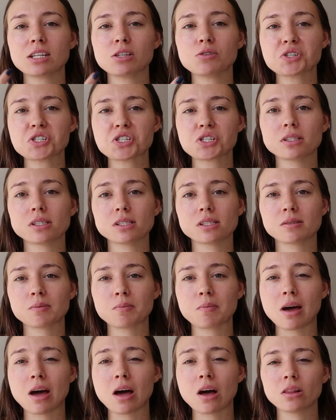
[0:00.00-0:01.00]
and you can just
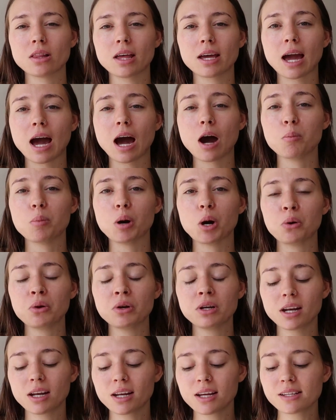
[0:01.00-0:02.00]
smell like how
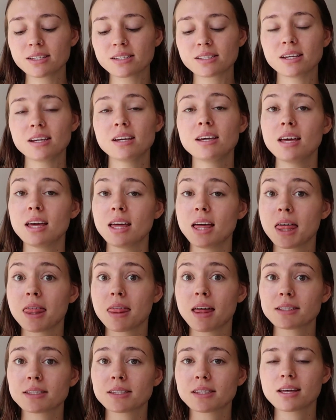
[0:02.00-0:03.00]
potent it is,
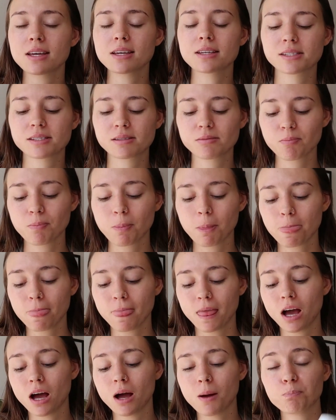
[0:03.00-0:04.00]
that's this.
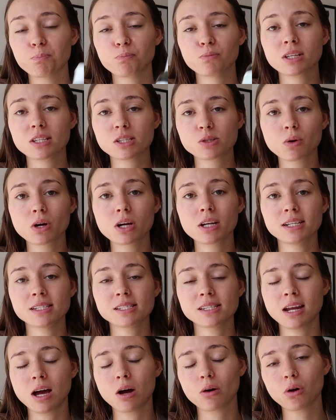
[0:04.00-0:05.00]
This one
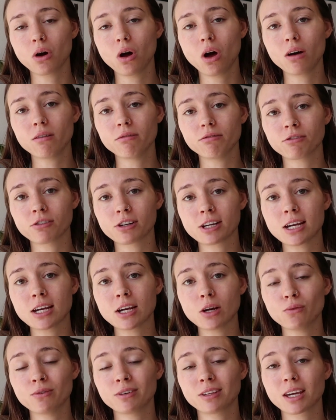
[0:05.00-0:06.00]
is an
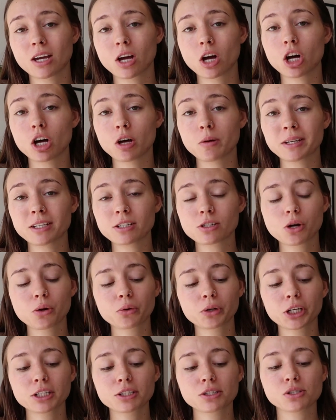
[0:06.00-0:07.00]
alcohol-free, really calming
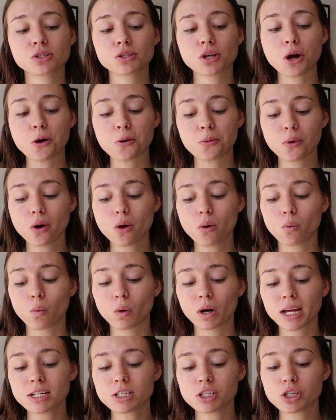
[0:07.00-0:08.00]
toner. So
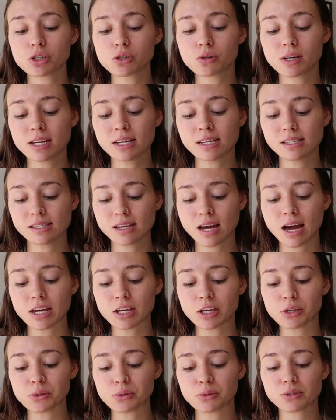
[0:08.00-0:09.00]
what I do is I
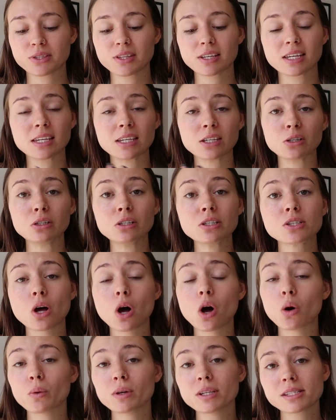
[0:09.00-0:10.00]
use the Kiehl's
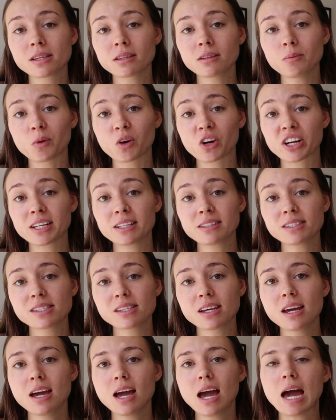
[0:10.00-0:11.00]
always in the
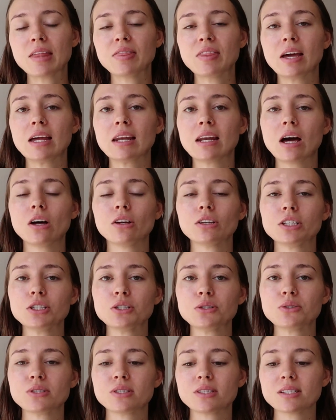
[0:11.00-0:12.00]
mornings, and then
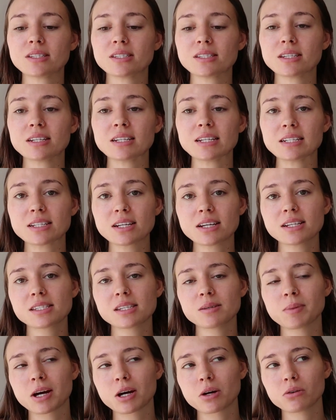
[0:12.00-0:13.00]
I'll use the
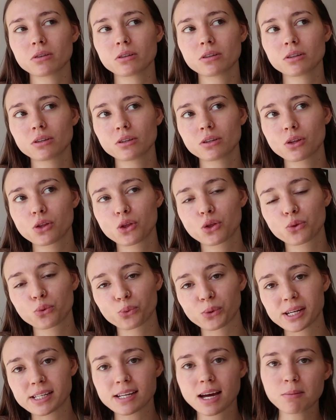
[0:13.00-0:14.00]
Sanitas about
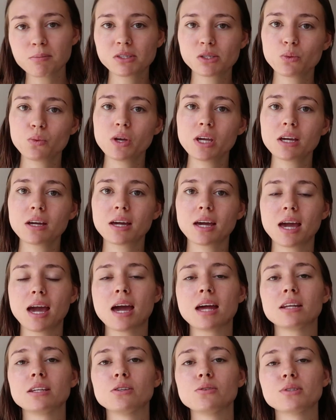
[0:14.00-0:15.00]
3 times a week
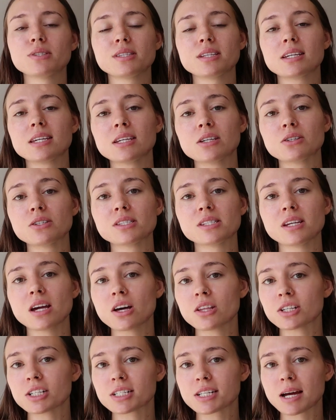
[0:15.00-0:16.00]
and use the Kiehl's the
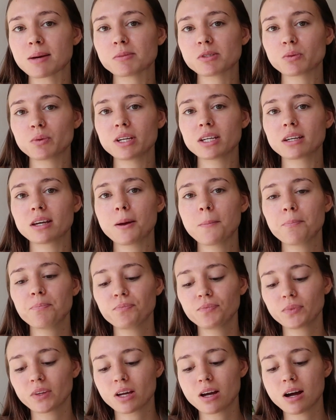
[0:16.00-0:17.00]
other times a week,
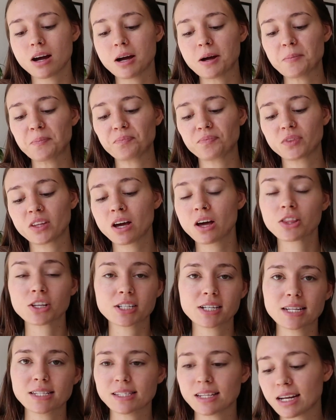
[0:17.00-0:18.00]
the
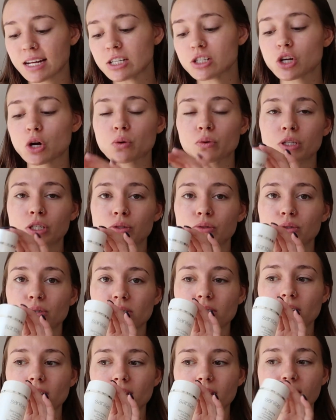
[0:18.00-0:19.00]
other days that I don't
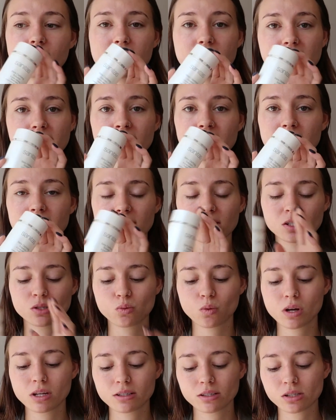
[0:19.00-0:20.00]
use this
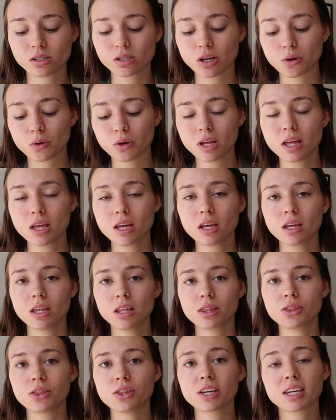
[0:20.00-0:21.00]
Sanitas one. So
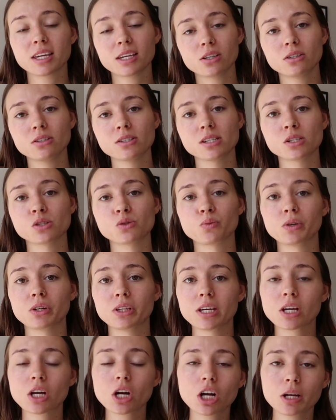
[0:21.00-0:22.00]
the Kiehl's is
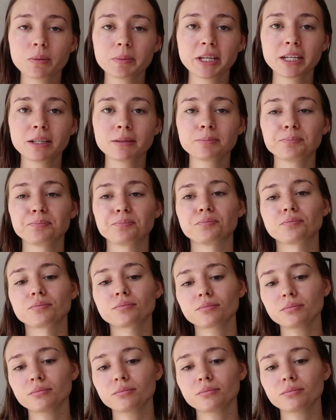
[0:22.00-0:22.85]
really calming,